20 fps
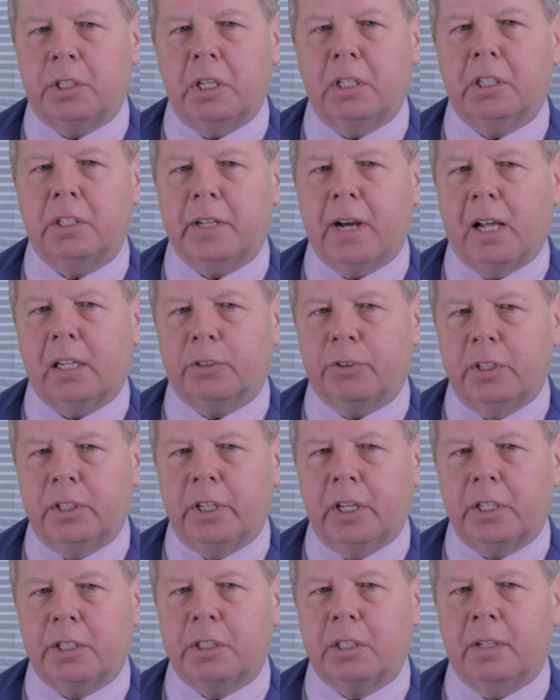seeing the dollar
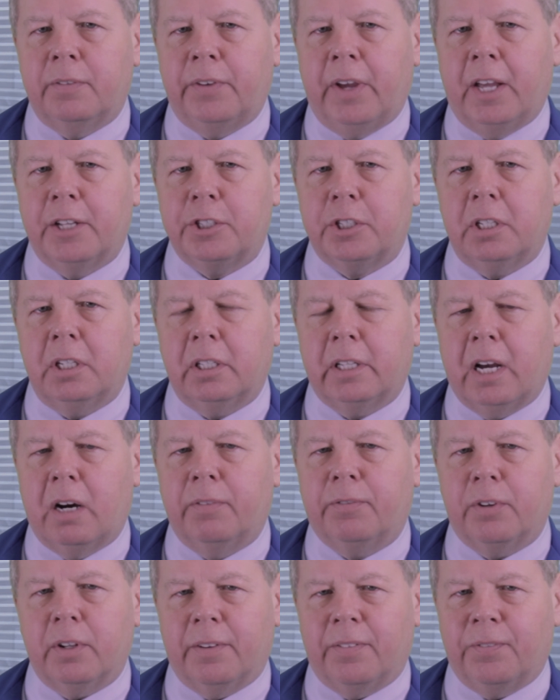index advancing
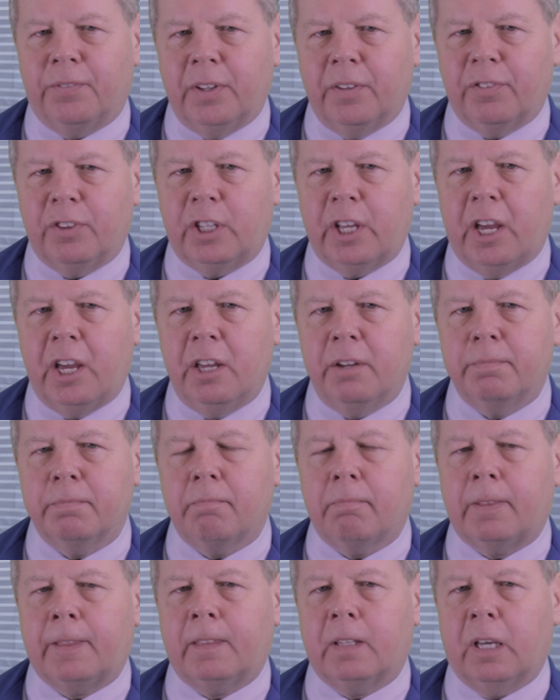now for the fifth day.